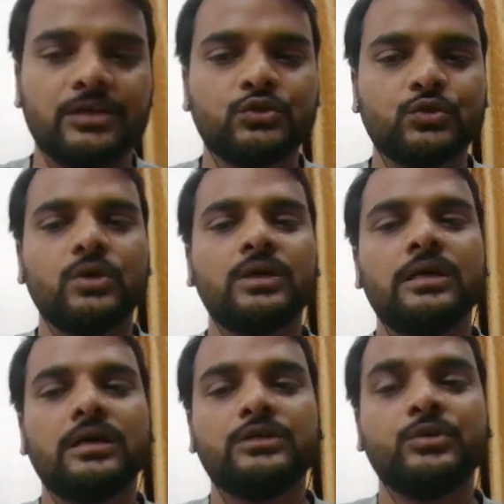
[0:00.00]
So
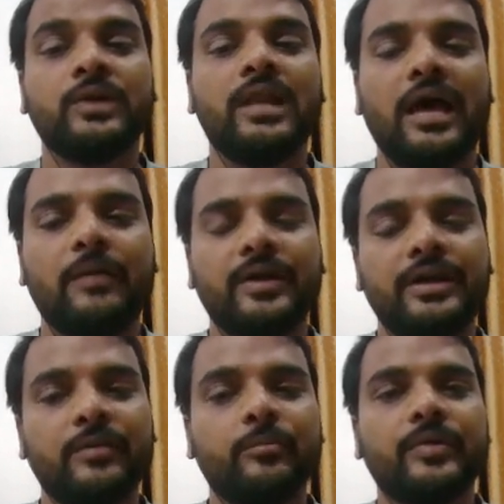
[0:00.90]
you will have a
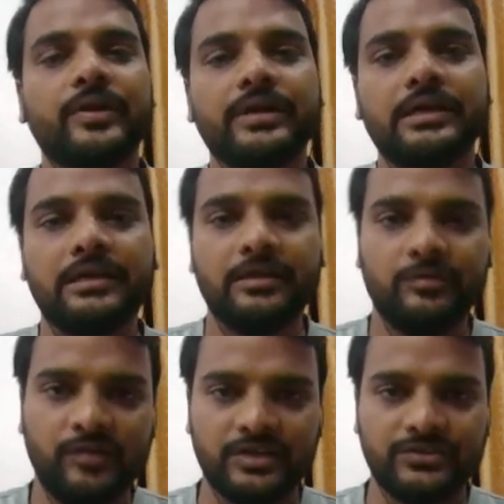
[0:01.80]
temporary
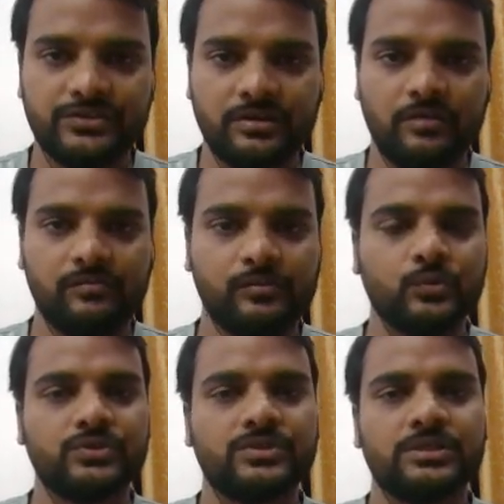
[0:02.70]
inflation of
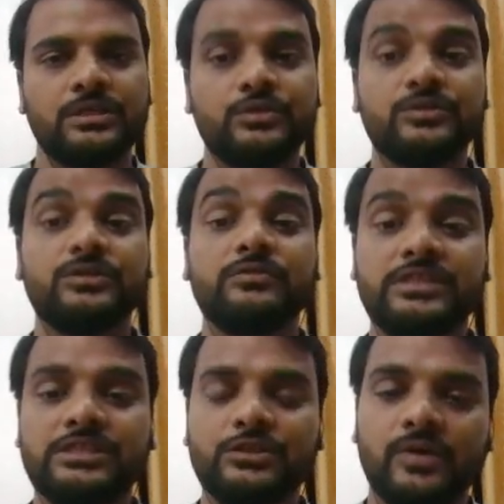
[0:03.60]
goods,
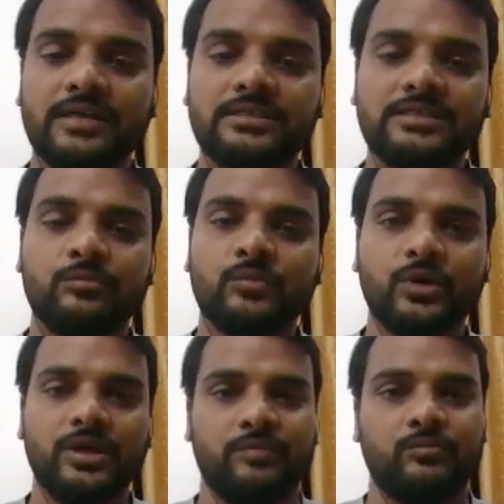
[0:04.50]
which you can see more
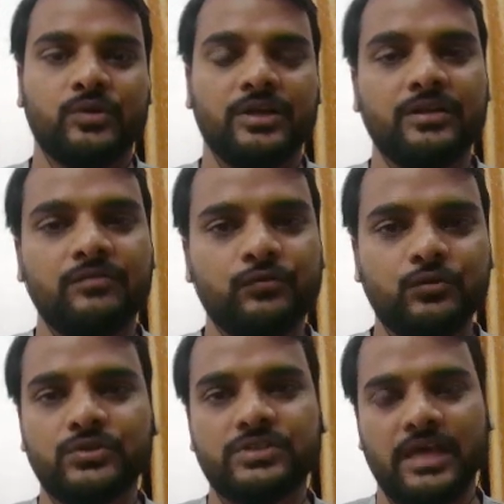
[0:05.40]
and more in the
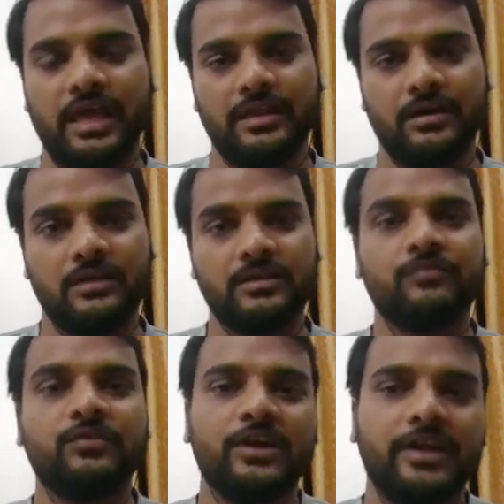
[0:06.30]
foods and other
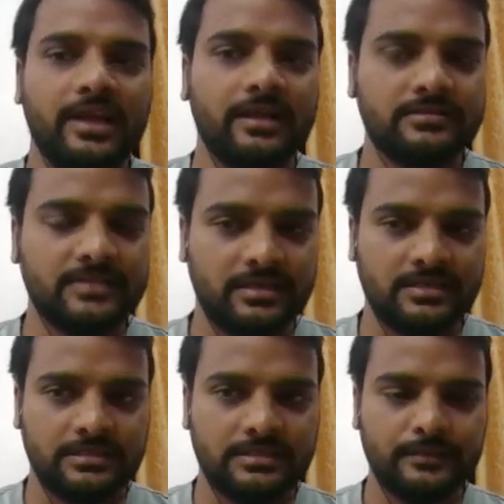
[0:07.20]
volatile
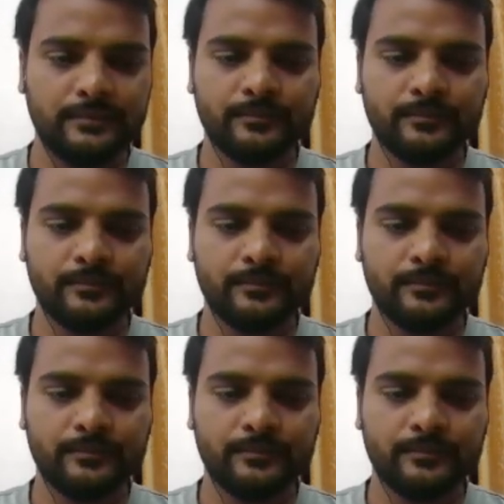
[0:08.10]
sectors.